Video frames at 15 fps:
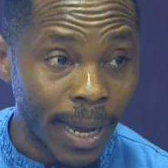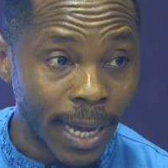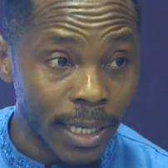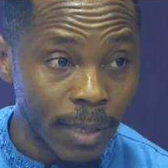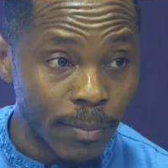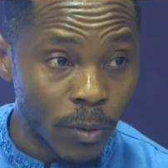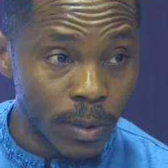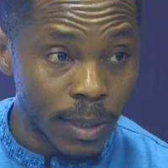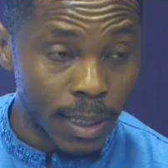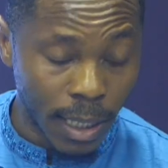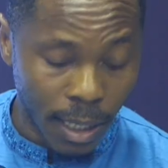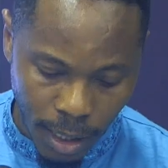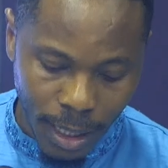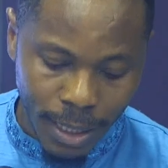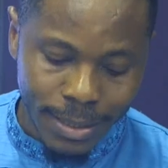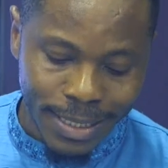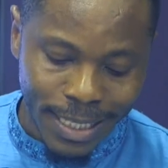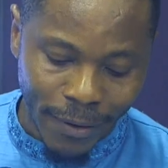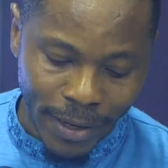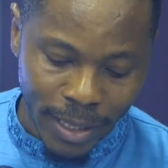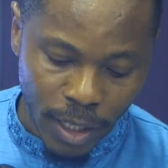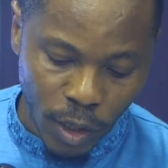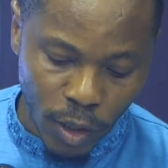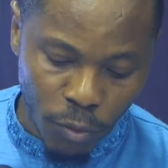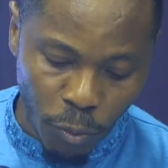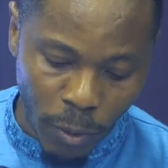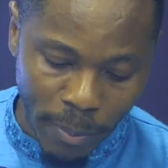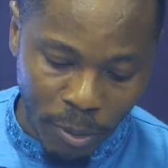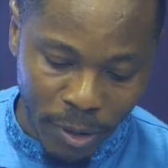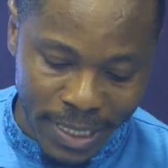Ki-moon say, Sierra Leone
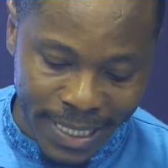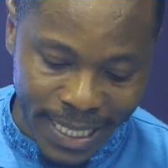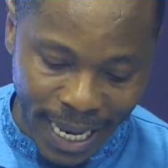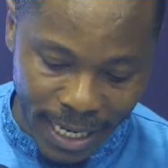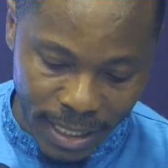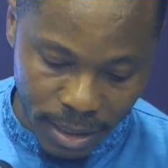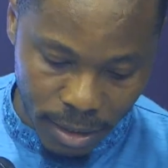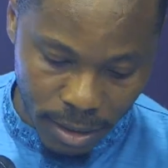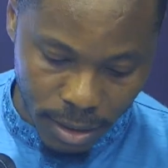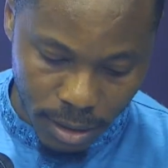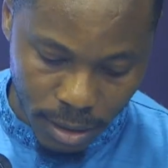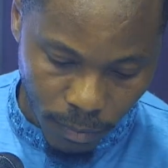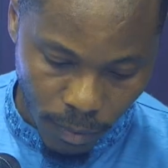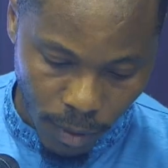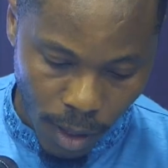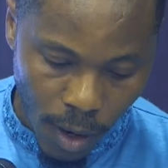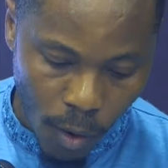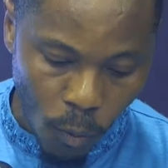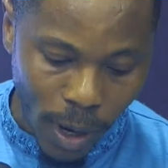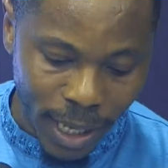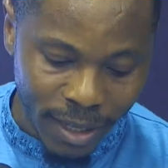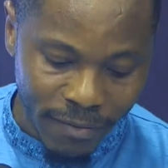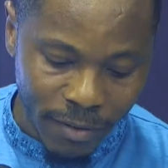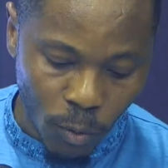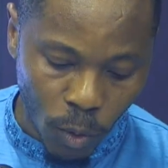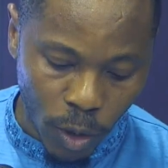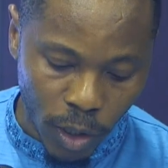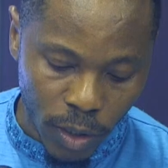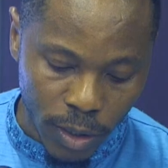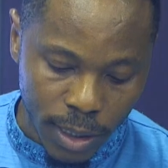represents one of the
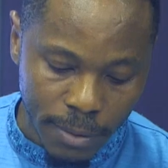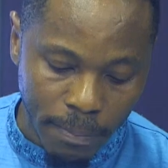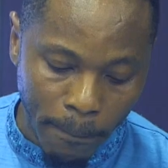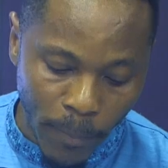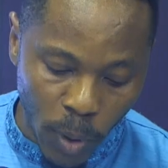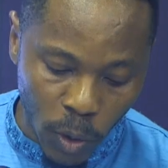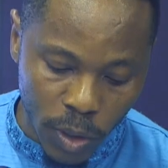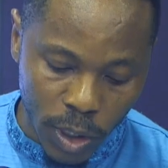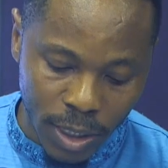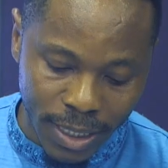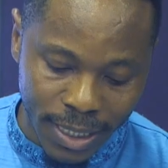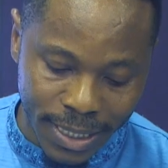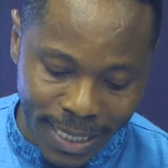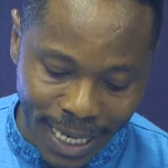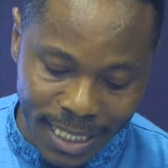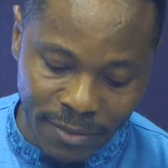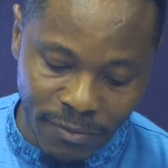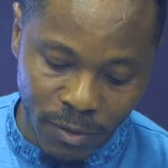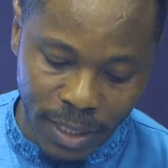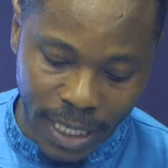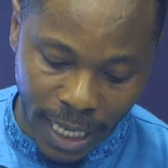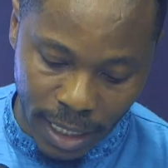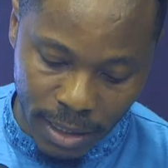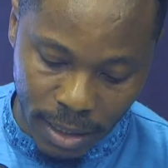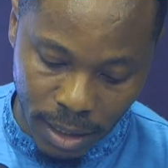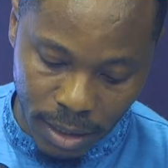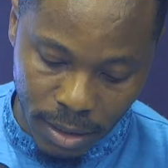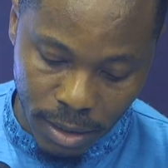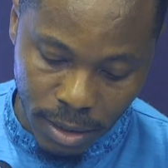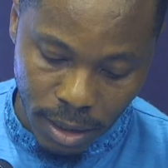world's most successful
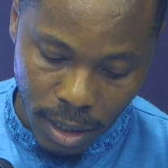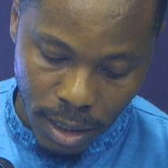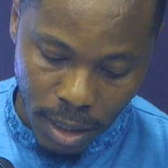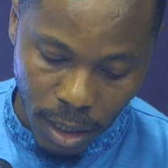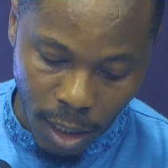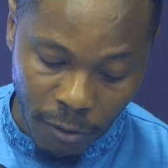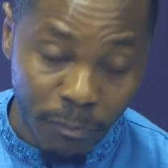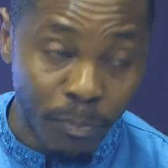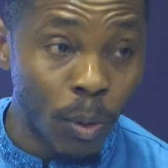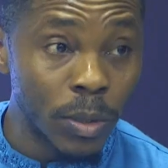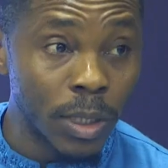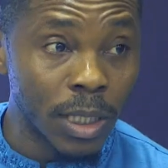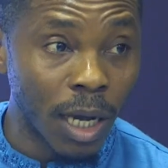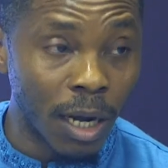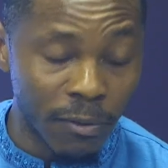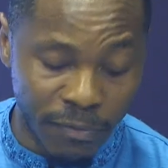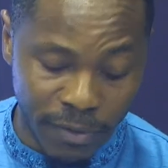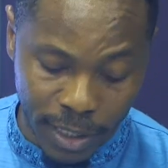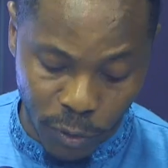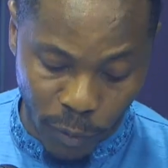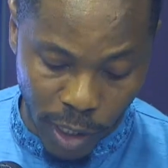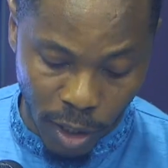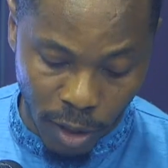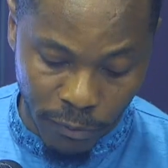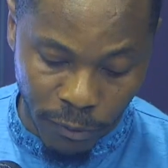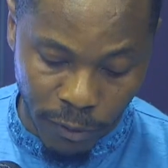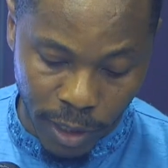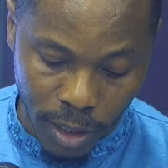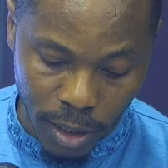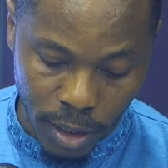cases of post-conflict
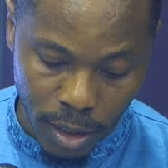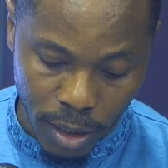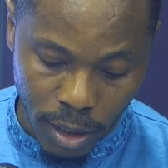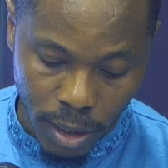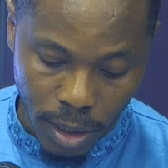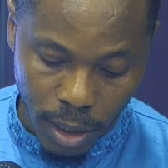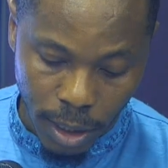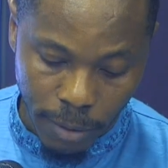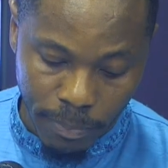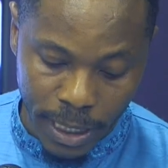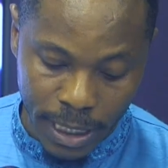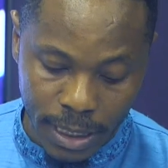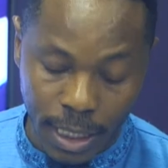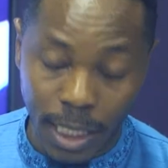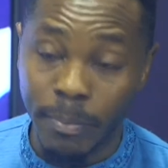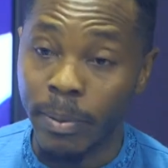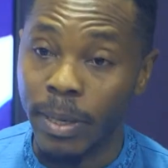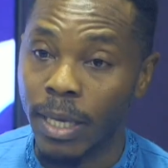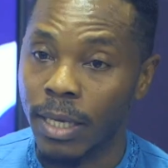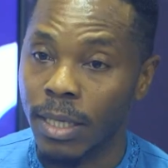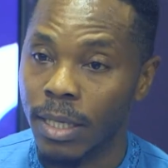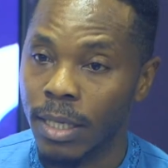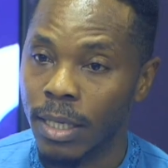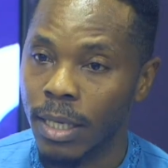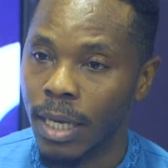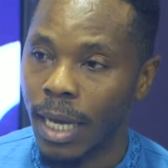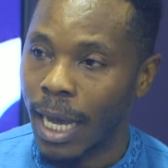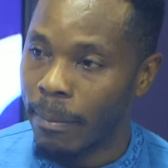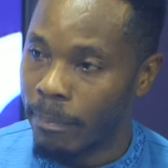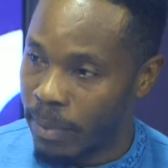recovery, peacekeeping,
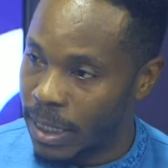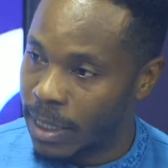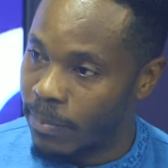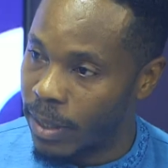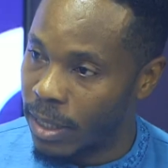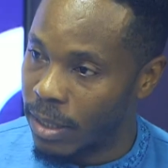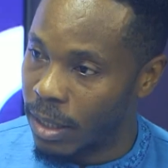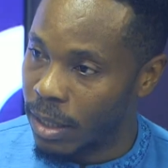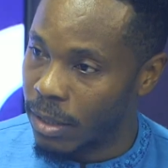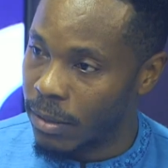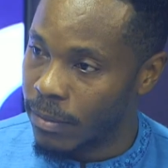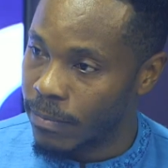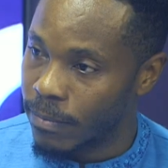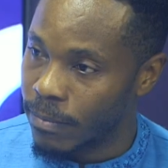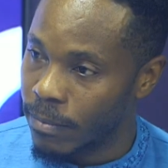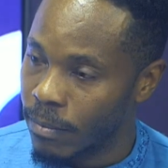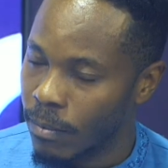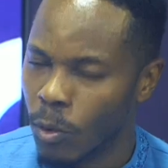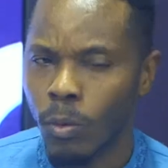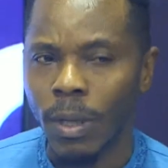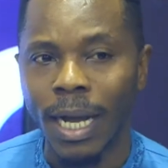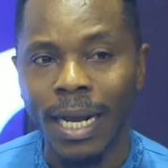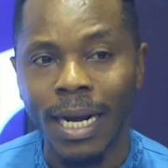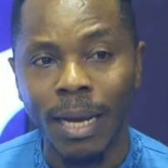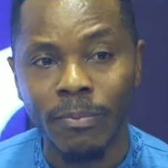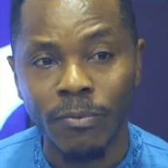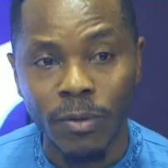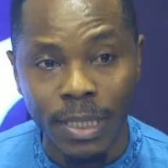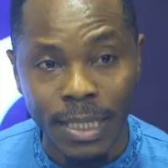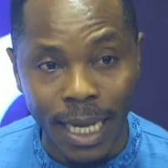and peace-building. And I clap for
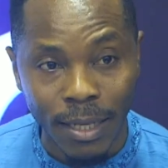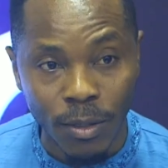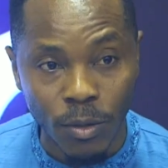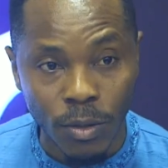Salo.